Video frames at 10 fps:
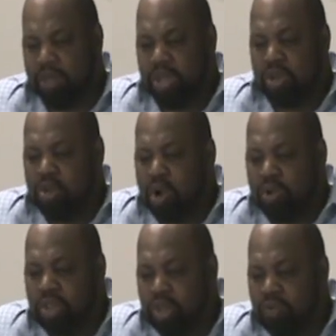You go
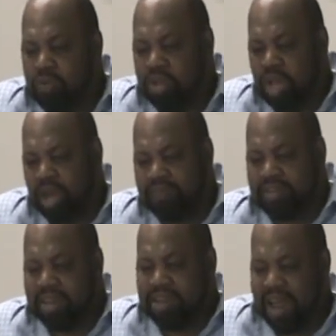through the ups
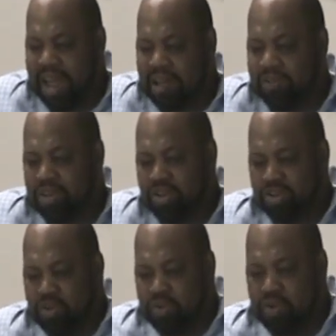and downs, the
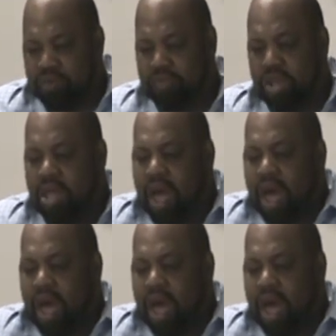storms. Mm-hmm.